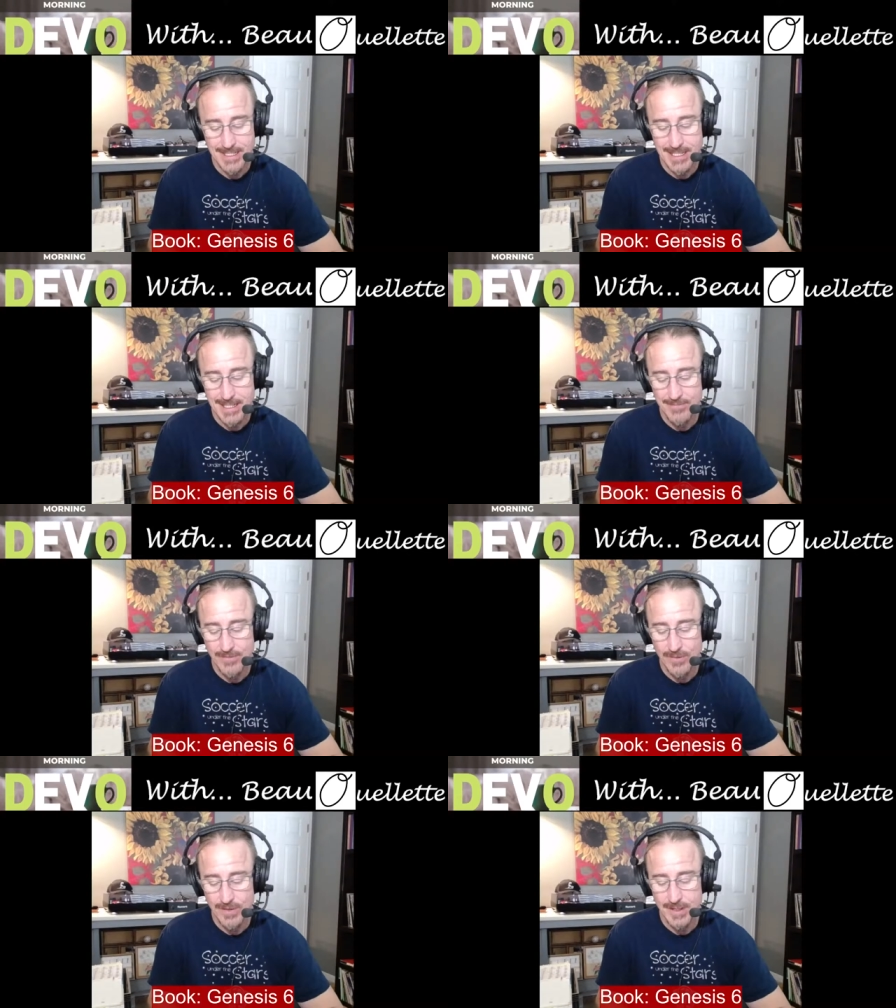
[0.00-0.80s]

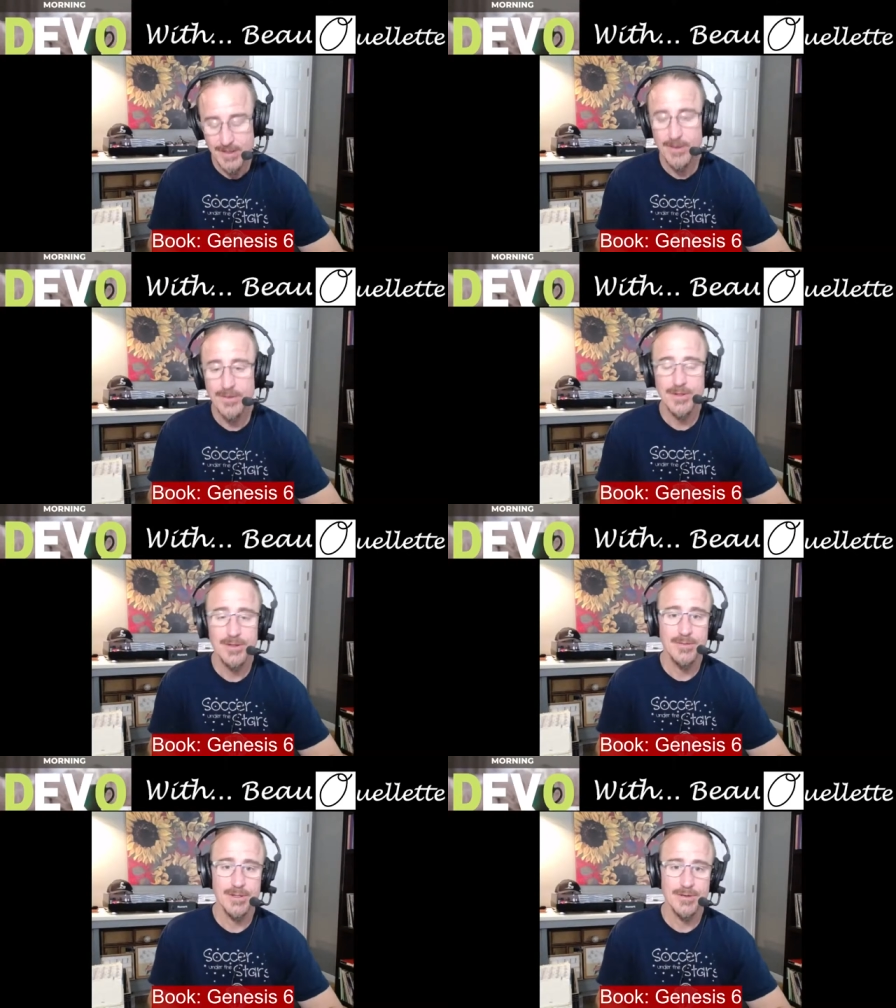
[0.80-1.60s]
evil in all the
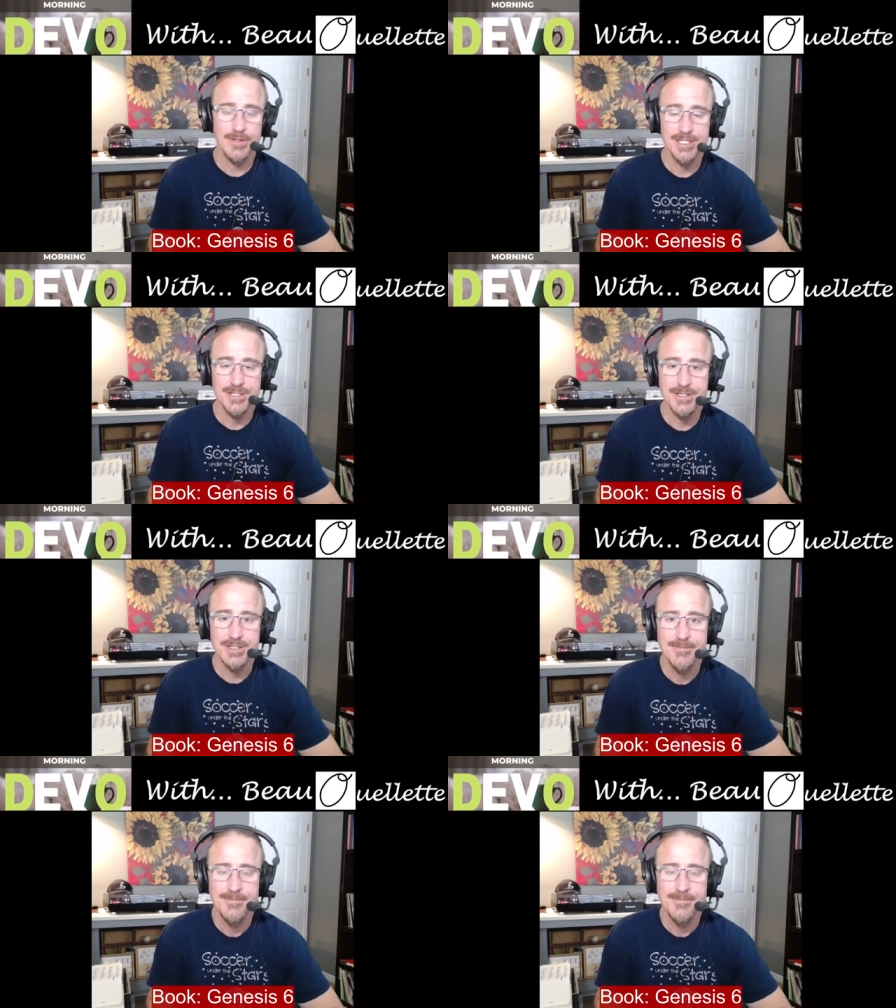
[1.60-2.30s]
human creatures.